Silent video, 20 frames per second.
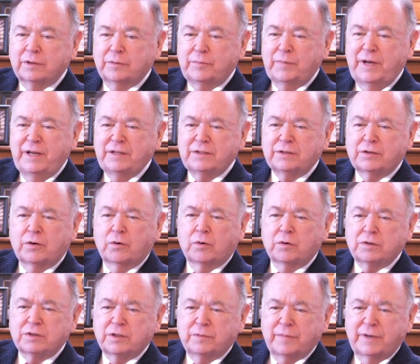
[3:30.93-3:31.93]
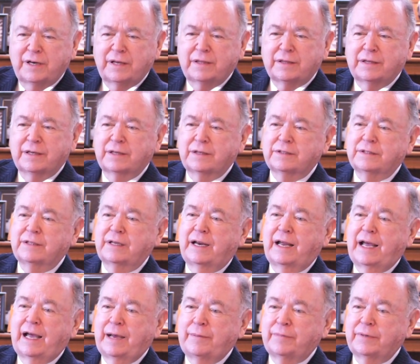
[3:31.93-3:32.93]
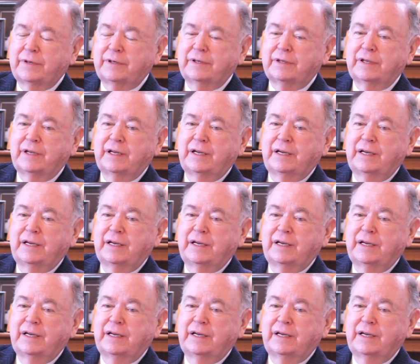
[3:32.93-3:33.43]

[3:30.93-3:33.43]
the Peace Corps, so many things that happened.